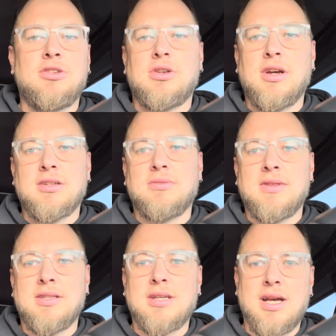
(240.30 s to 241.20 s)
trucks with
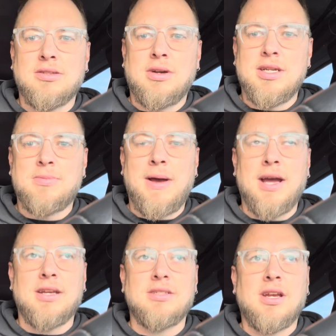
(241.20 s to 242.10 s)
the Sasquatch
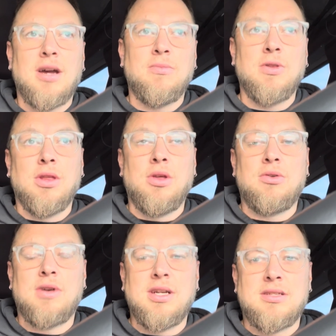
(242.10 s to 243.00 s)
package come with a
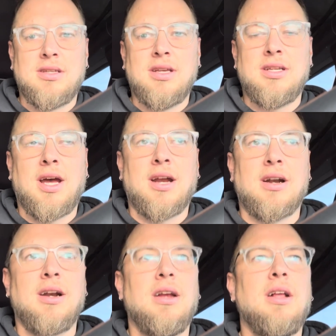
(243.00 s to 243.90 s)
load range C
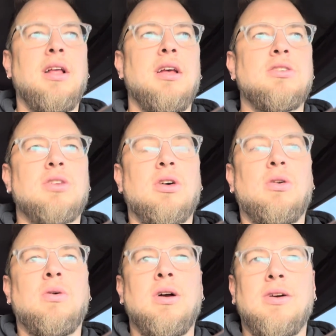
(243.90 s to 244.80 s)
tire.
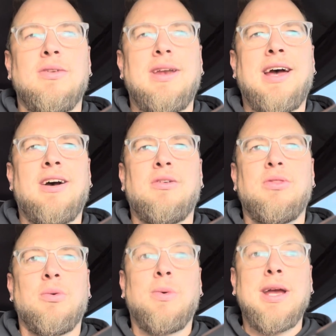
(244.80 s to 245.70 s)
So now
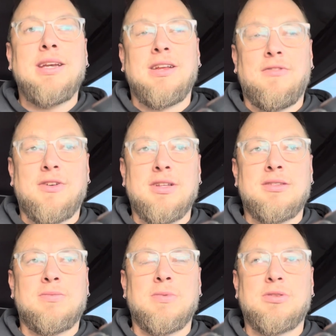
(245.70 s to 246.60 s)
the weight
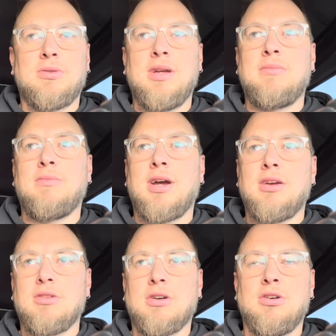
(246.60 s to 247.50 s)
difference between my
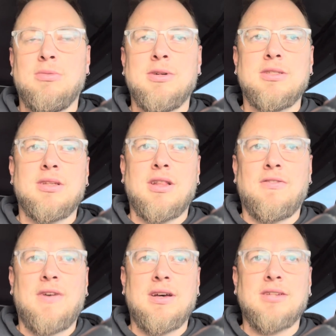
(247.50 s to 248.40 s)
Yokohamas and the
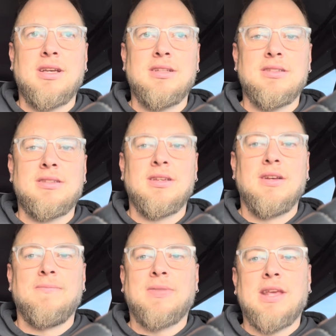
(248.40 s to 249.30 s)
Falcons,
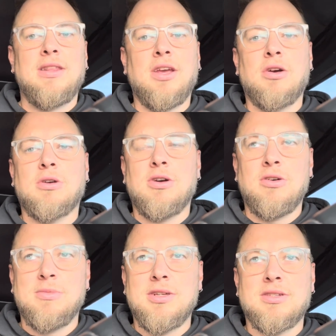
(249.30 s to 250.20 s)
the
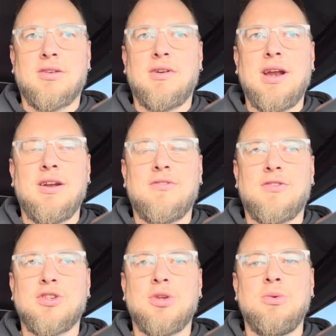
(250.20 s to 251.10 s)
Yokohamas are rated
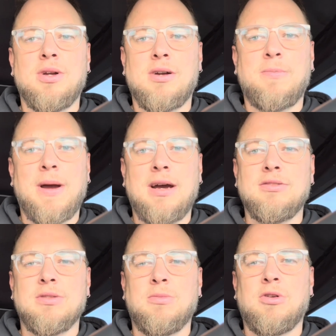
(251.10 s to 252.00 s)
for 200
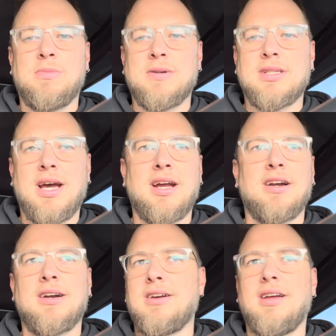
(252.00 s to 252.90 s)
pounds more per
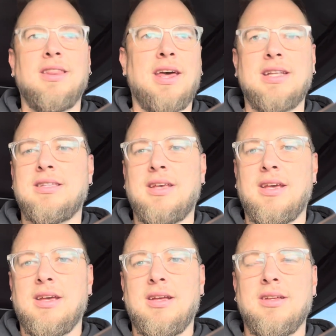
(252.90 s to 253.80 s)
tire, and that's
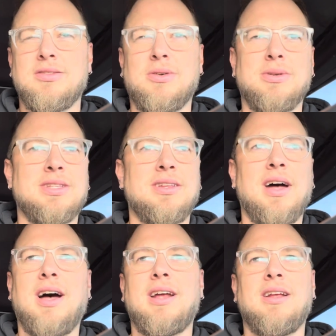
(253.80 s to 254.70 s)
it. So it's not